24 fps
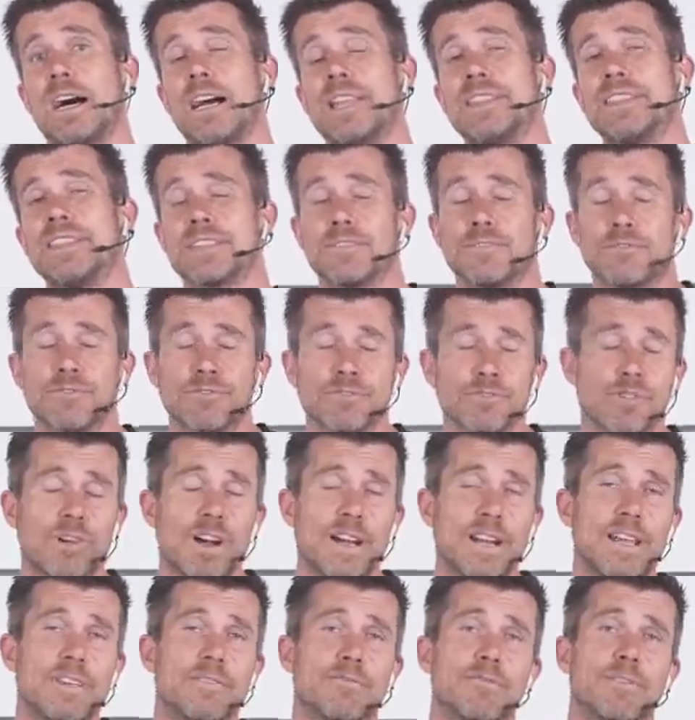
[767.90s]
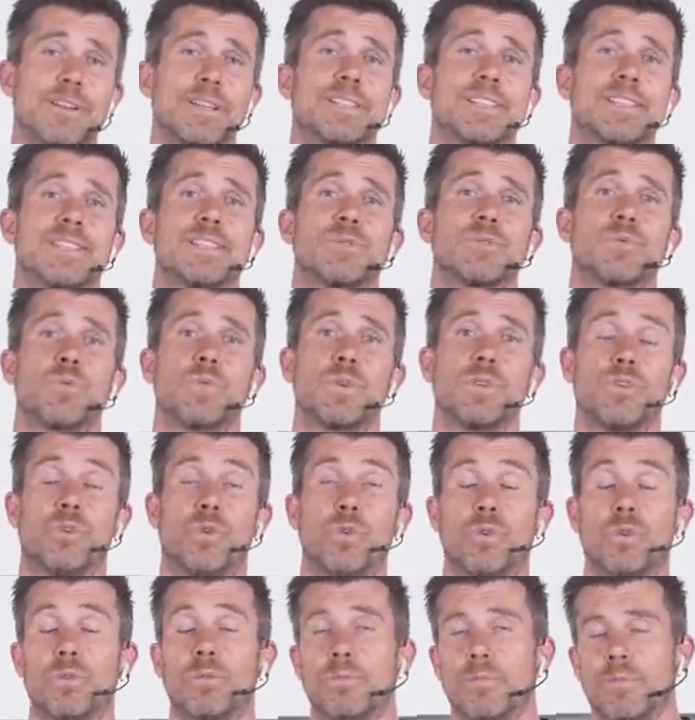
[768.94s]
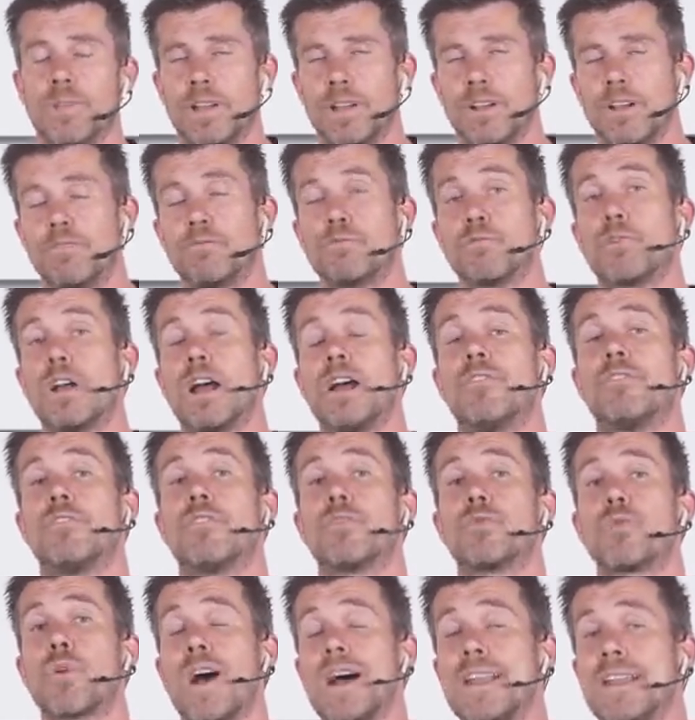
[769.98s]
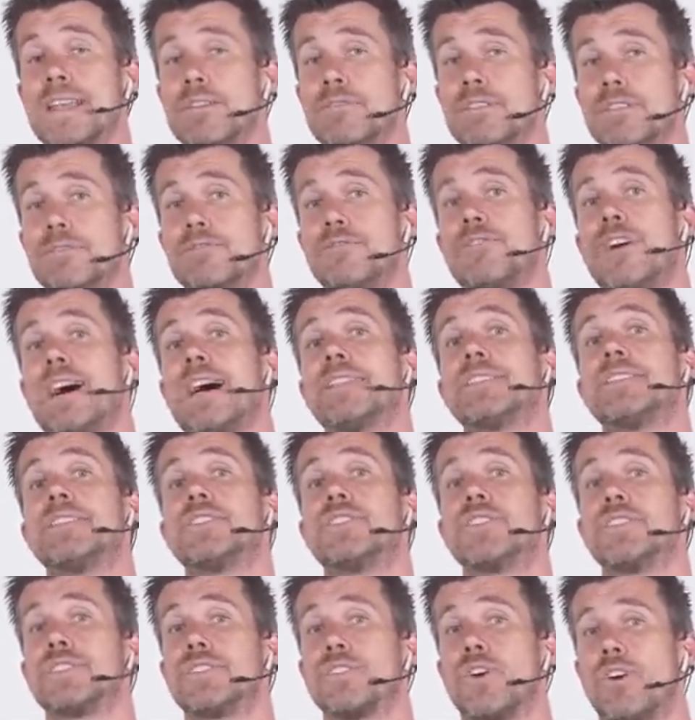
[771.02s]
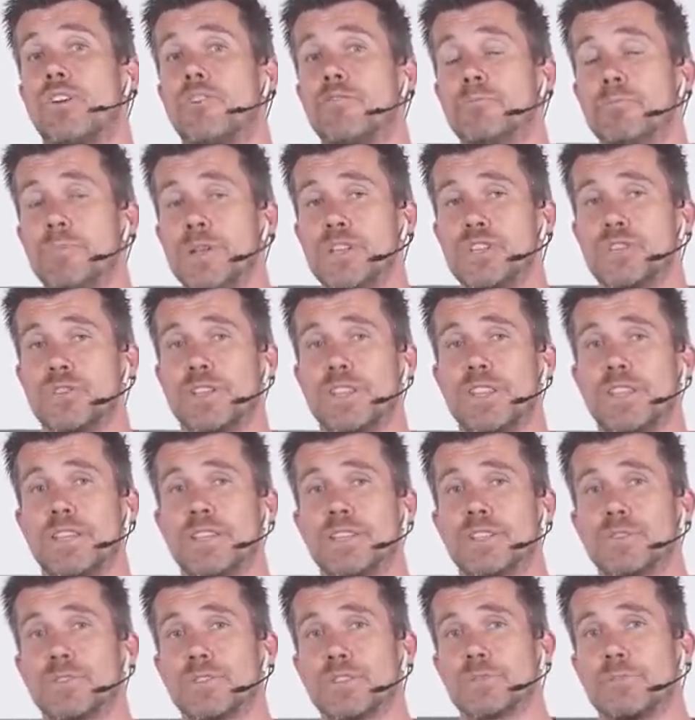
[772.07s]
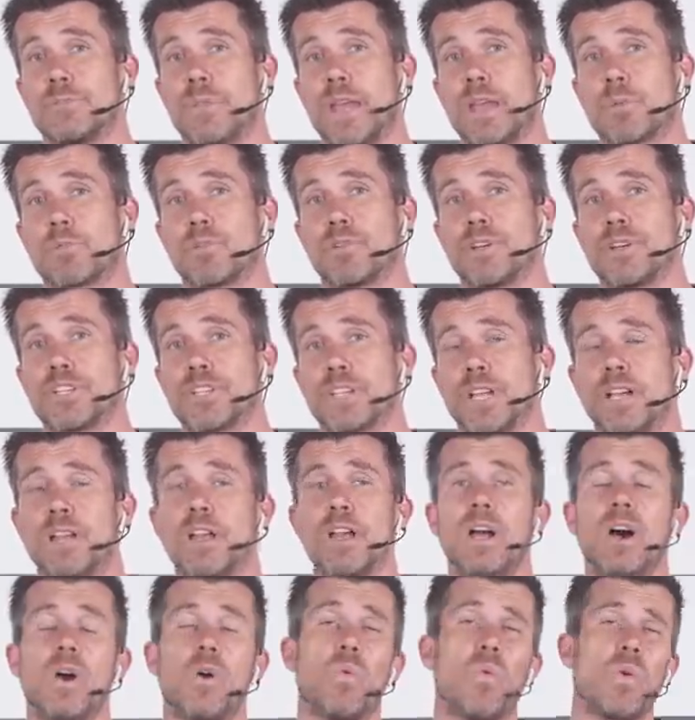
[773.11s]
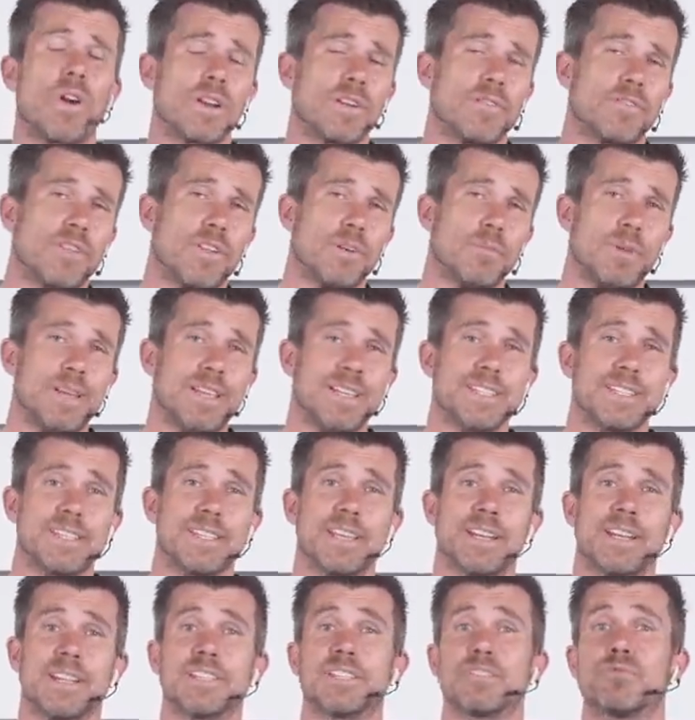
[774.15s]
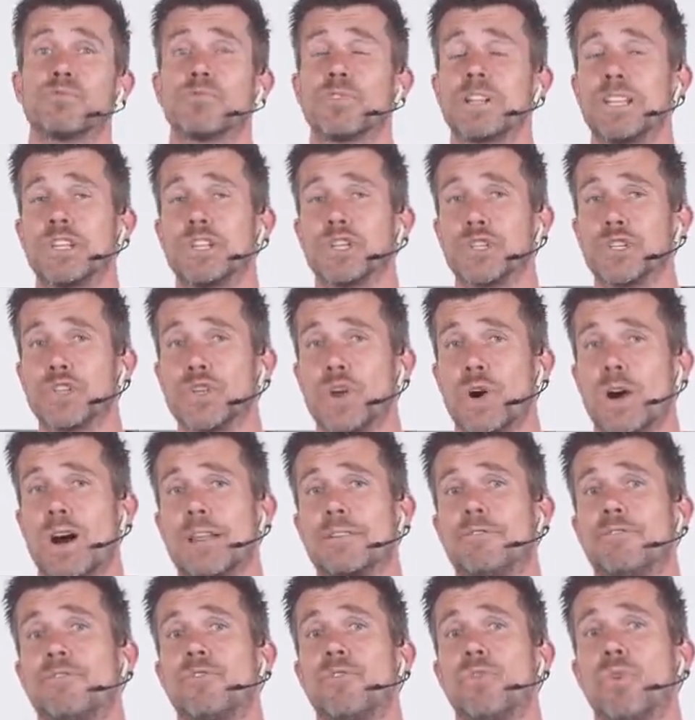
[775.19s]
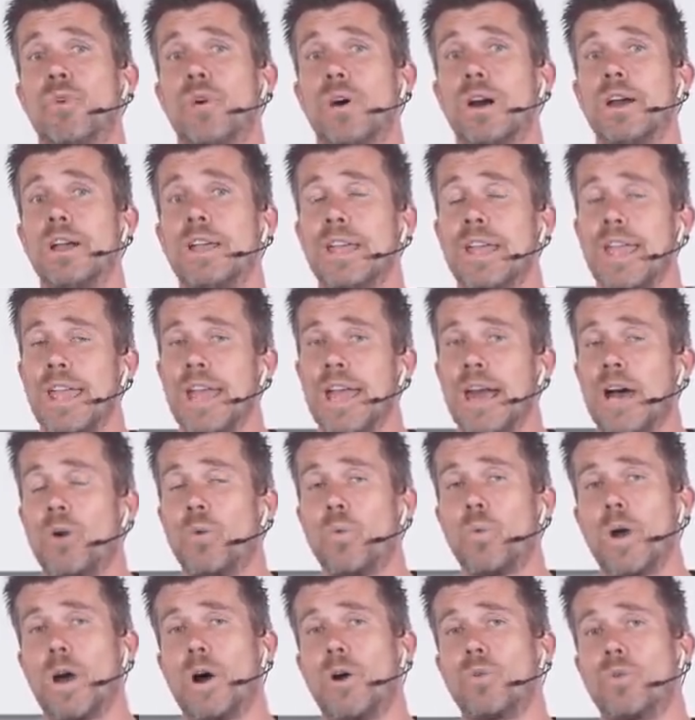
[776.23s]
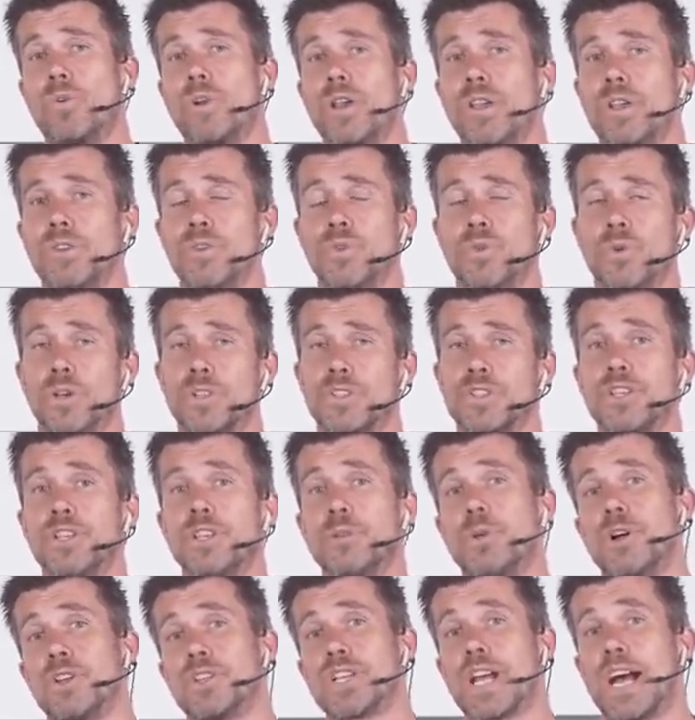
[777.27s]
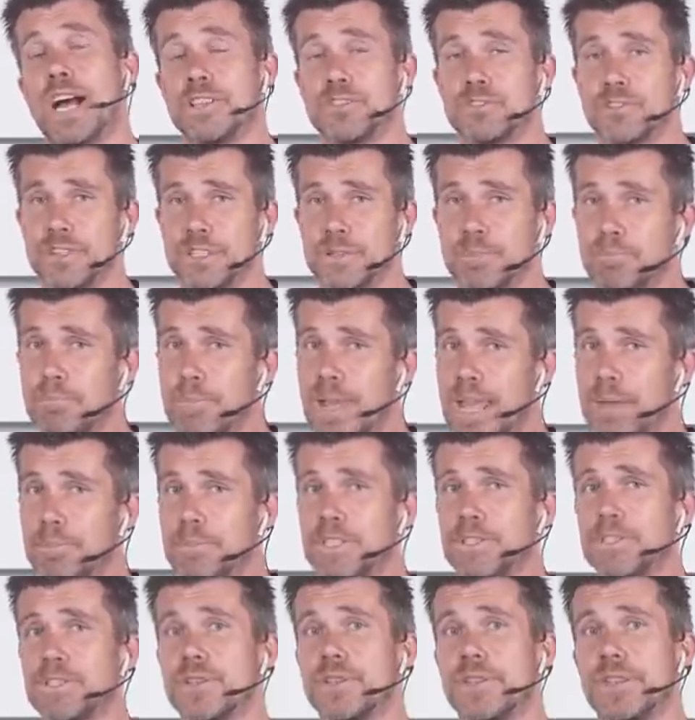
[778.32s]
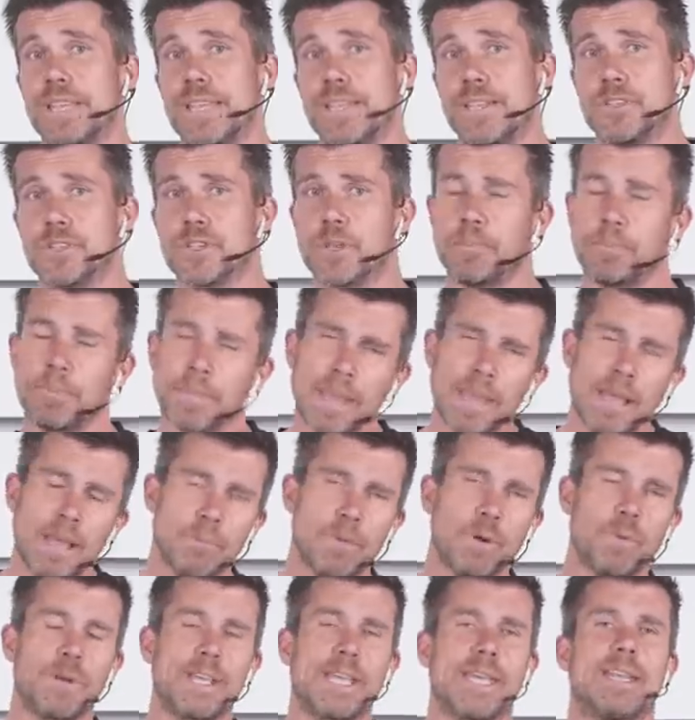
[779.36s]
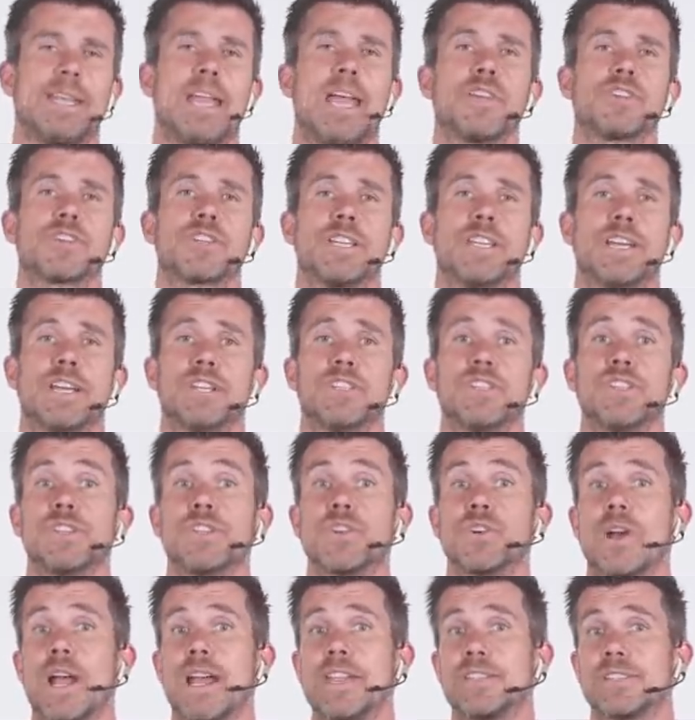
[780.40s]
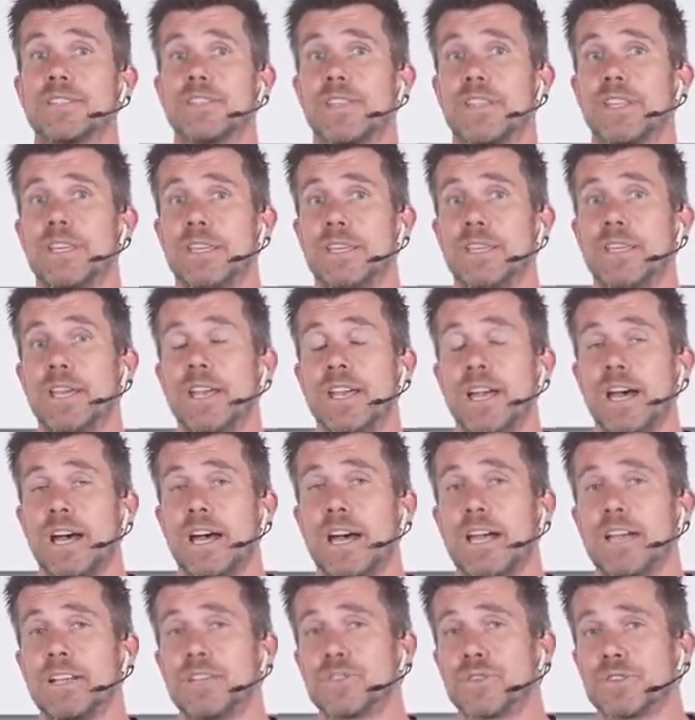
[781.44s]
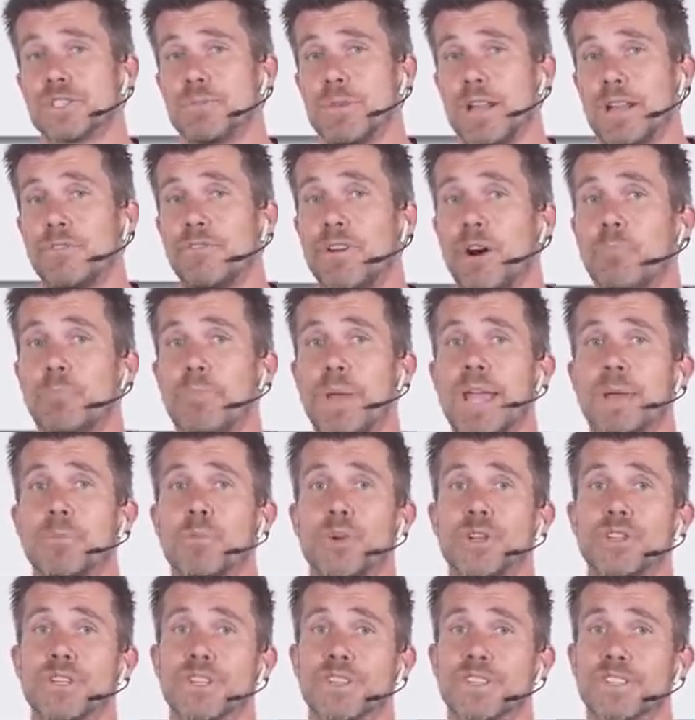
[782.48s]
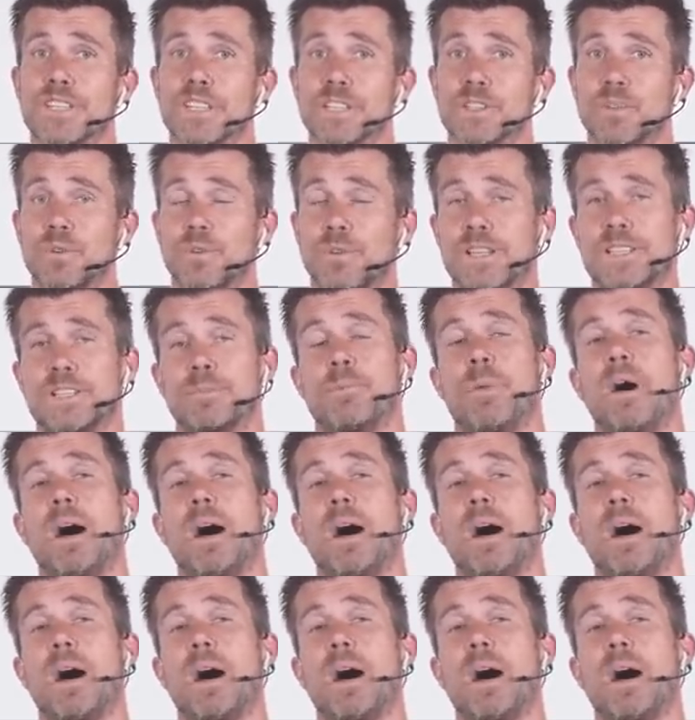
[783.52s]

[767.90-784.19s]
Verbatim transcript: There's a variety of reasons we all a variety of advantages of measuring the exhaust back pressure. One of them is that it's a really good guide for how well your turbocharger is mapped to the engine, but we can actually integrate the exhaust manifold back pressure signal as